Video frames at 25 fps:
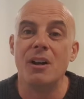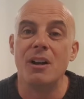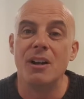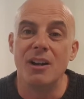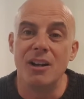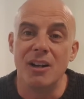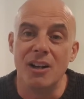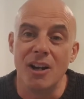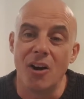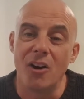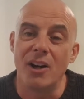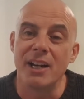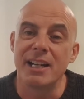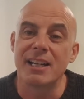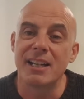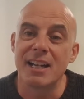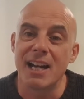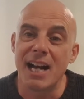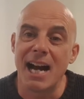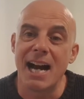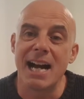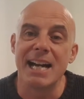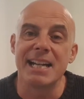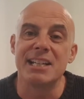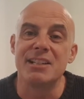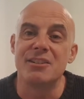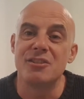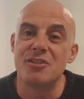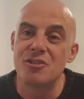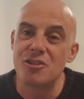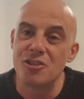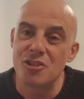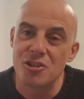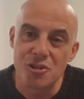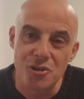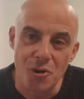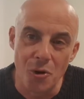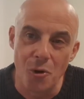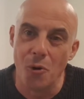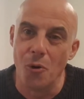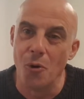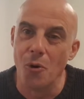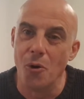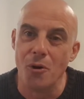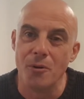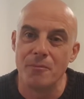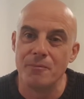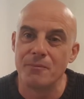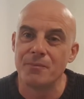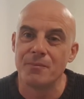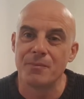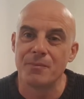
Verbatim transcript: like a chore.